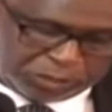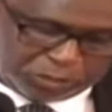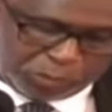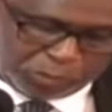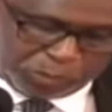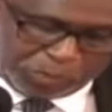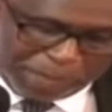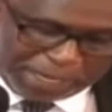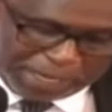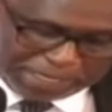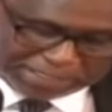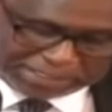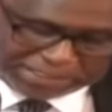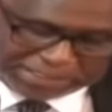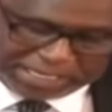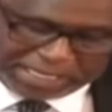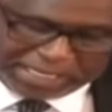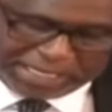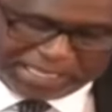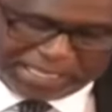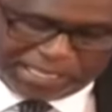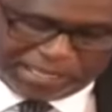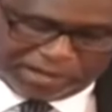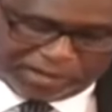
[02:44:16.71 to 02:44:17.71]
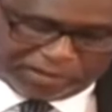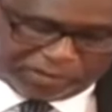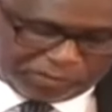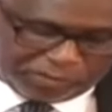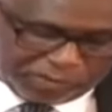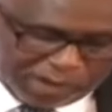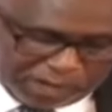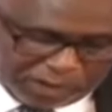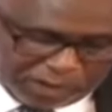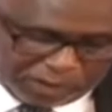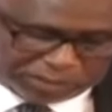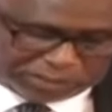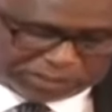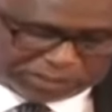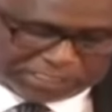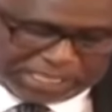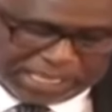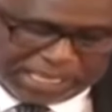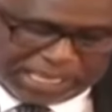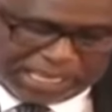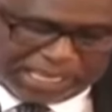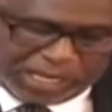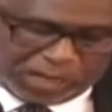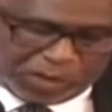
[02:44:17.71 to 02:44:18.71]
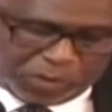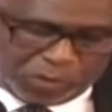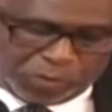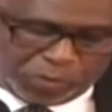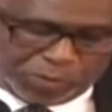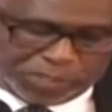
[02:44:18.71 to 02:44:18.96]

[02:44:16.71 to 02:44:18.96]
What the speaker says: to mentally reconcile